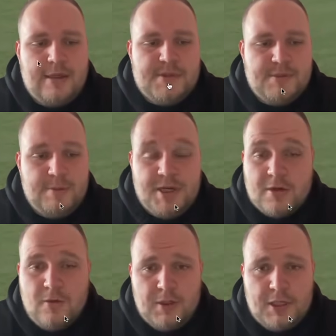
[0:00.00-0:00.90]
So we win a
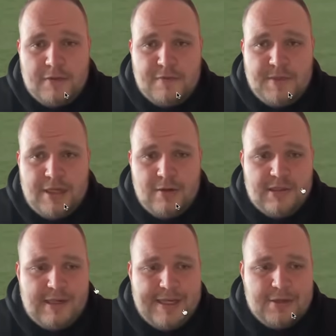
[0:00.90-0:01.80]
corner from that long
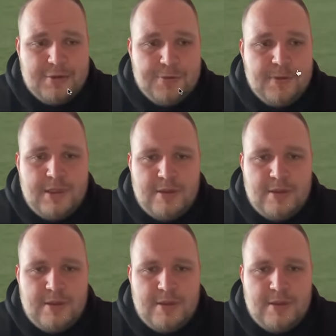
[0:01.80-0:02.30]
diagonal,